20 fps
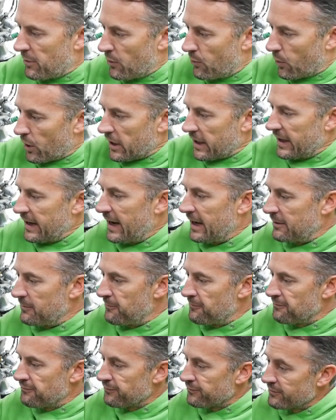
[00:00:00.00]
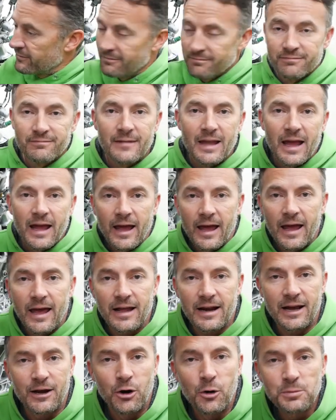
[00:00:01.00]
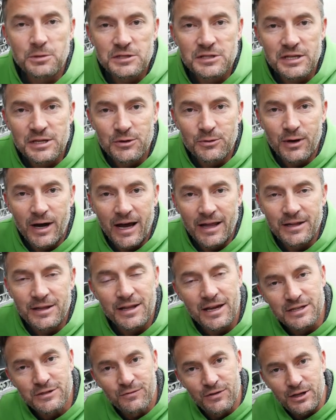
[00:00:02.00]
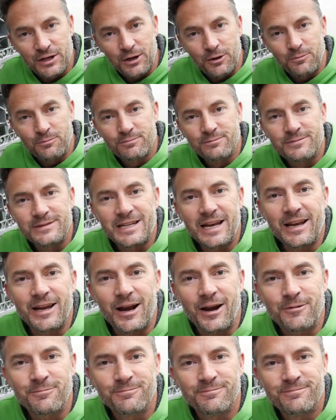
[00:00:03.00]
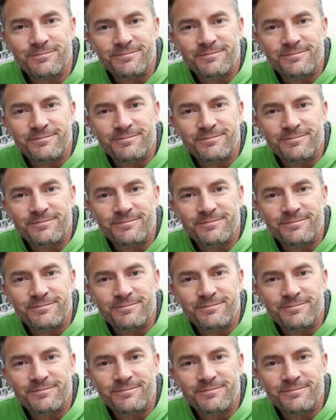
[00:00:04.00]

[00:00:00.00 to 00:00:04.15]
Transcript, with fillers: be working on and I hope to see you on the next video. Take care.